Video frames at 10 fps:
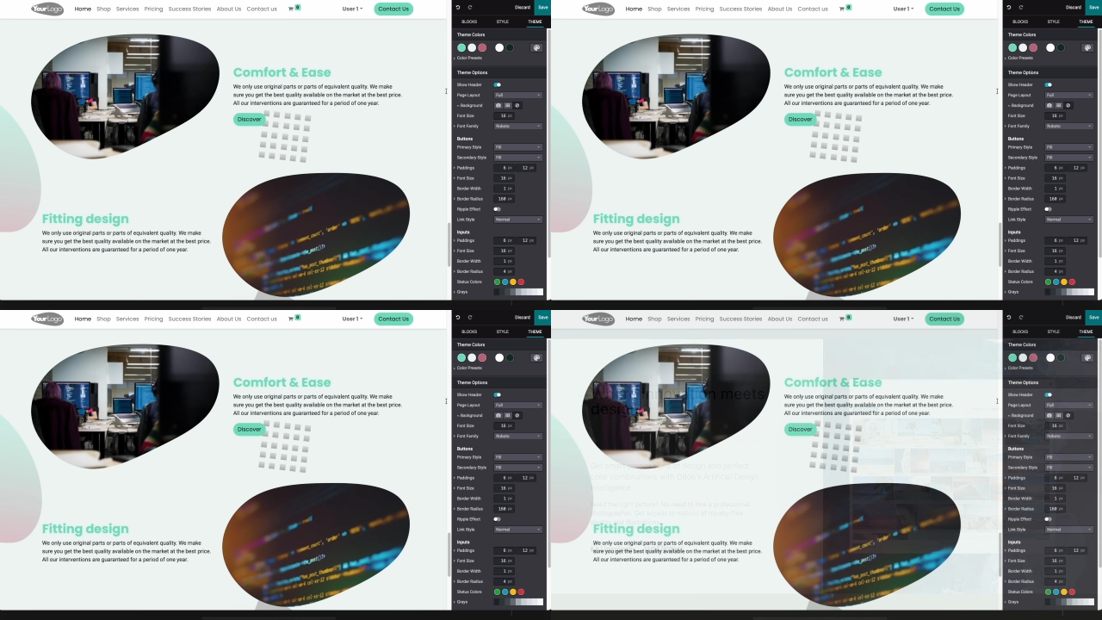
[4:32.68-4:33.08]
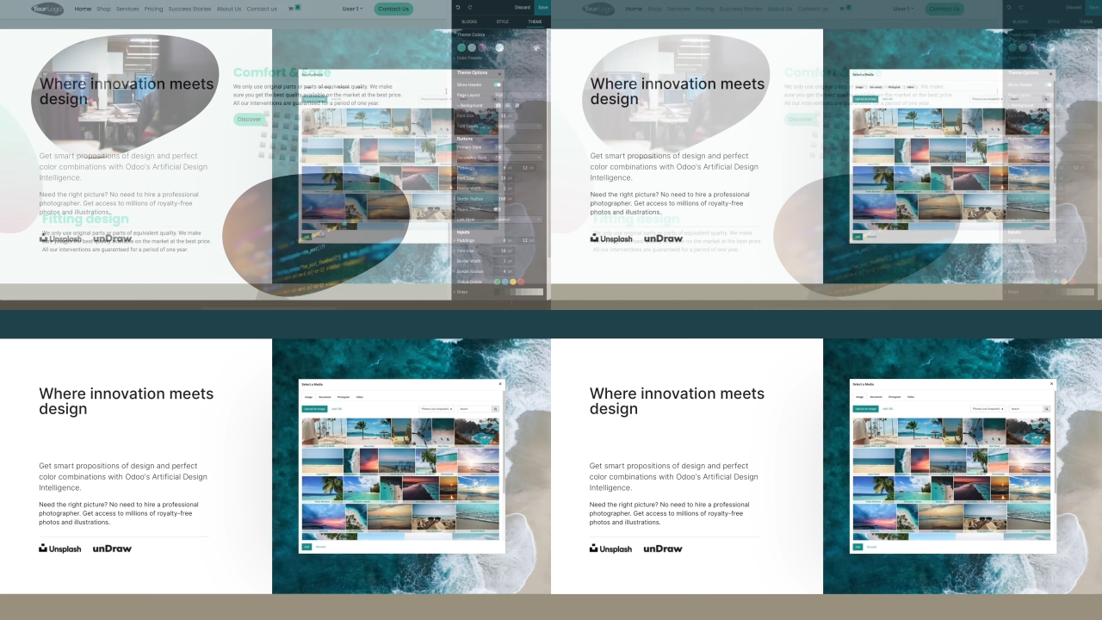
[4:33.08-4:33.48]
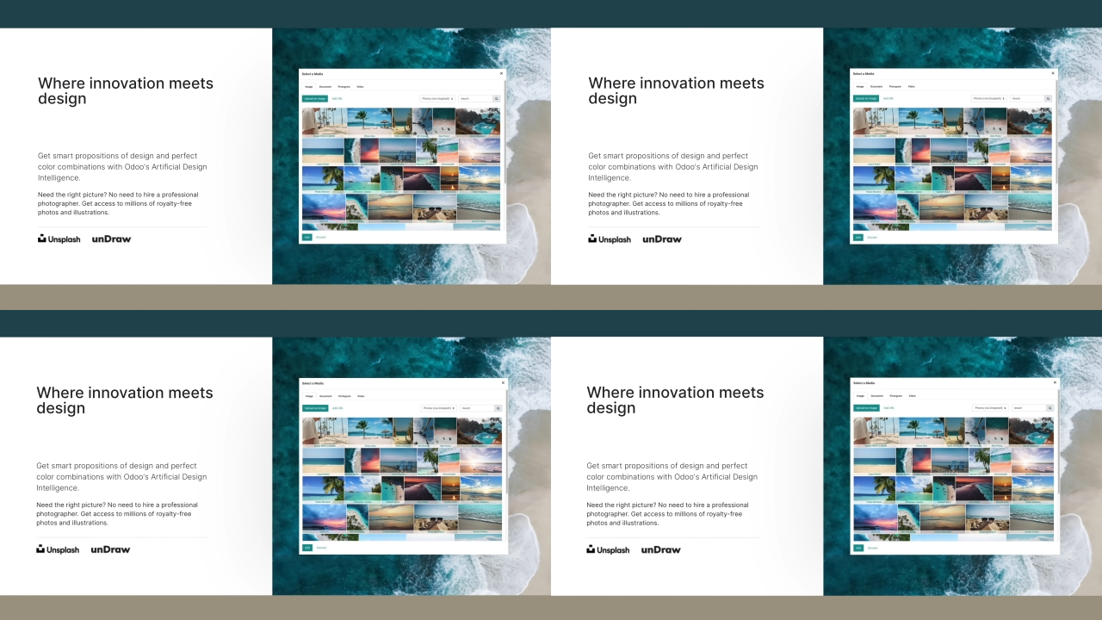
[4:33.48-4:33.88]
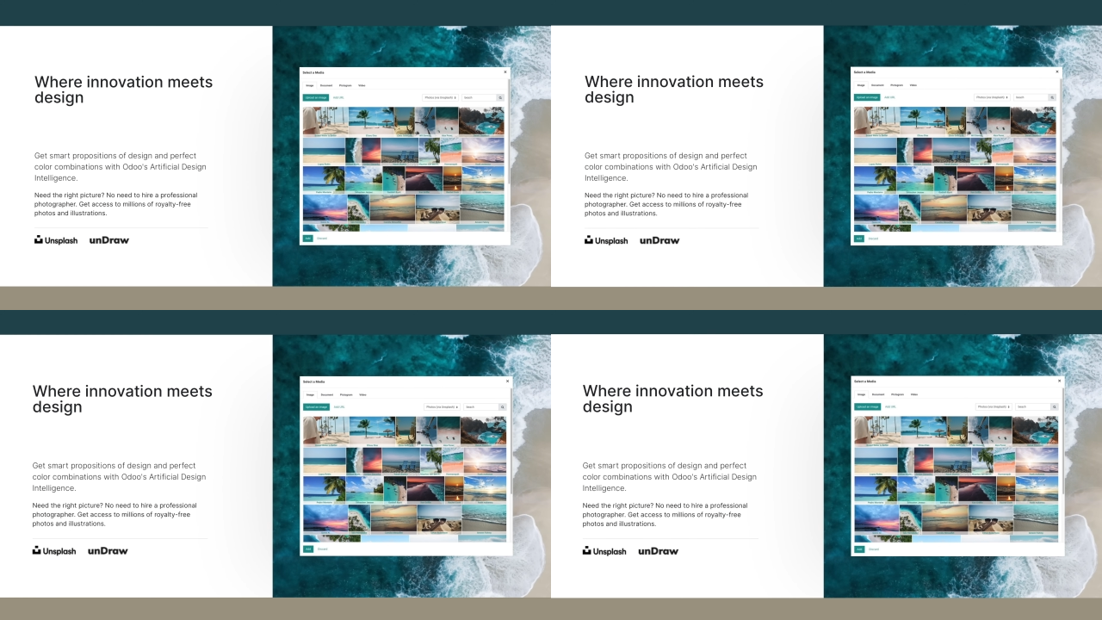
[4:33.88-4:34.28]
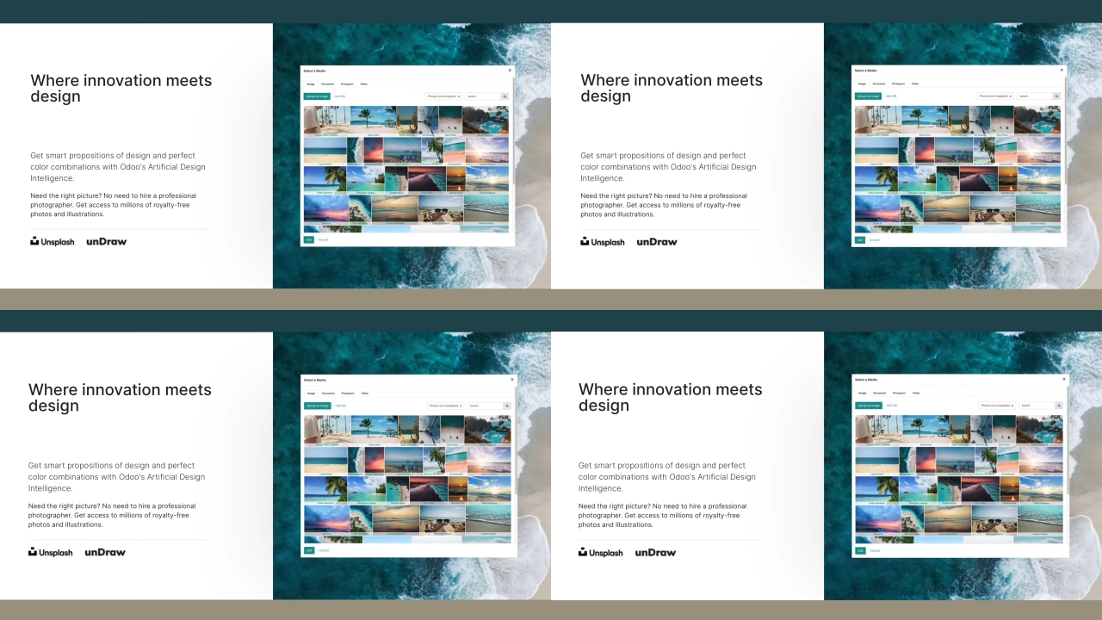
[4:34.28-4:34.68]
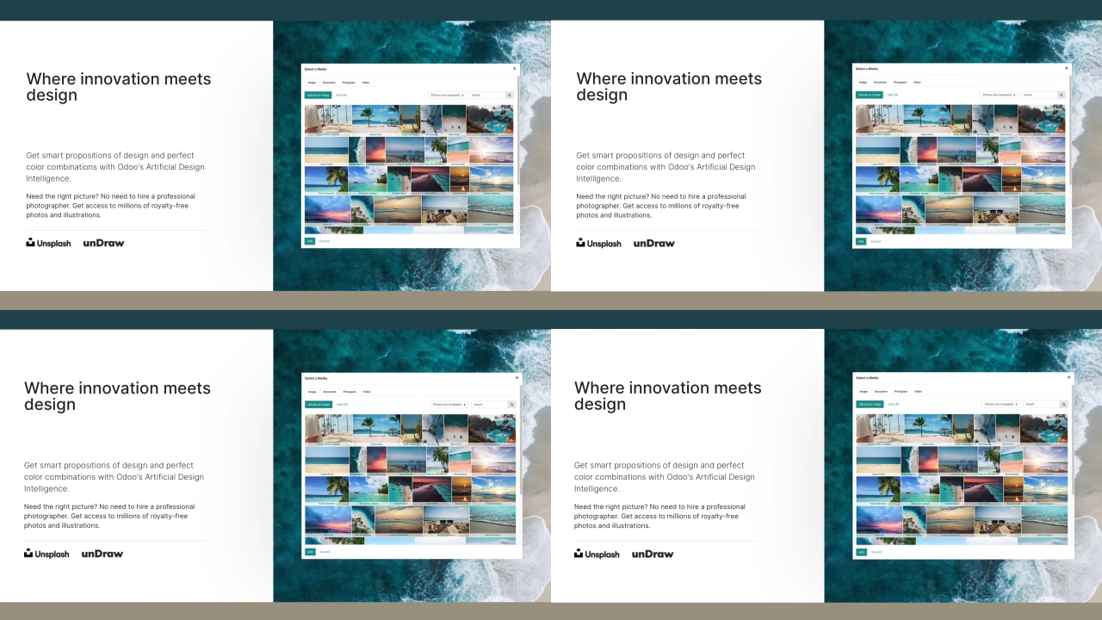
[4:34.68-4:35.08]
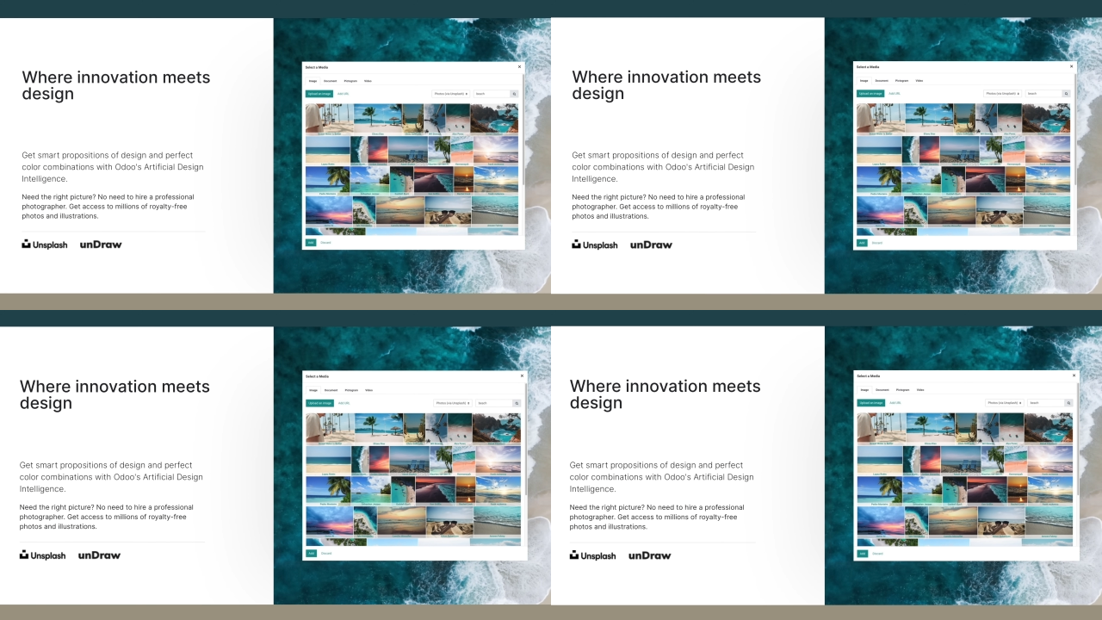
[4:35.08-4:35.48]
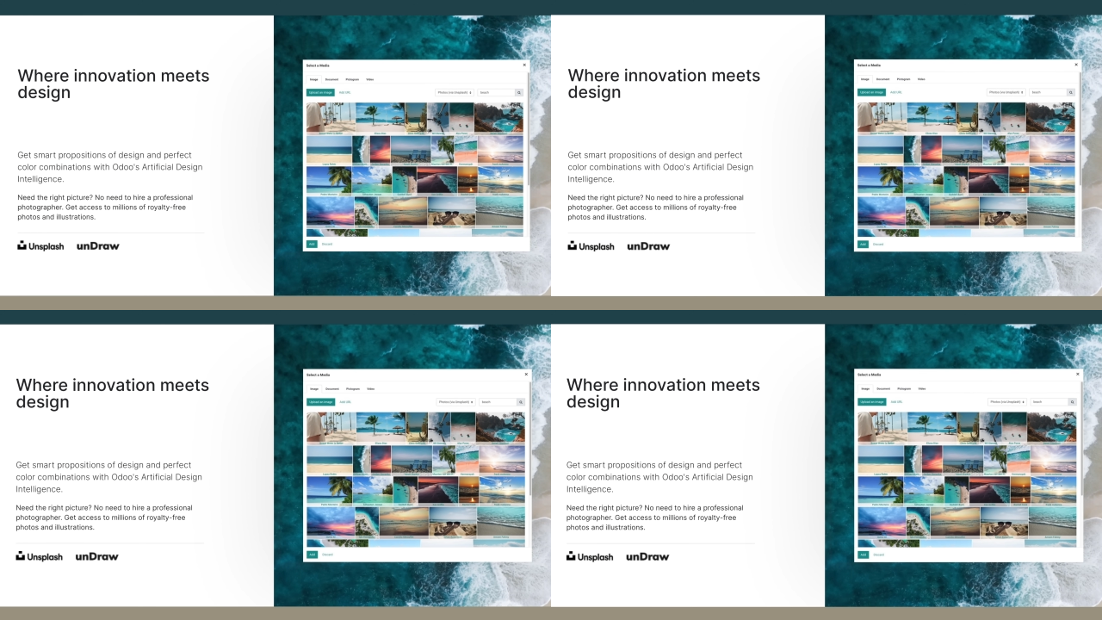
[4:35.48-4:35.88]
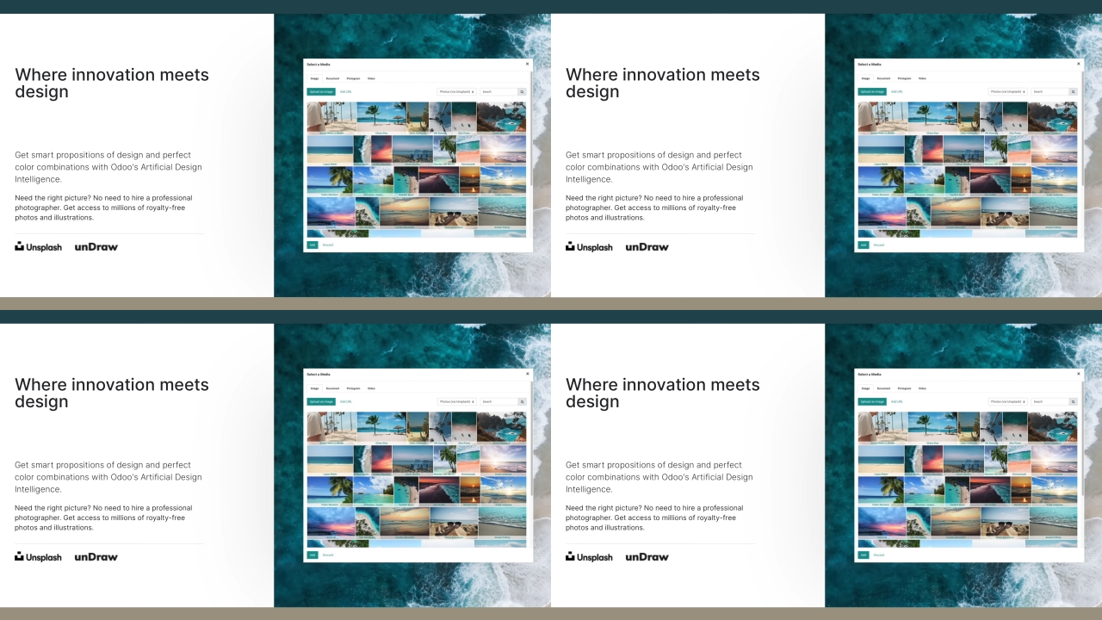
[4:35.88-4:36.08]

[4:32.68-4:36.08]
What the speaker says: [unreadable: no face in view]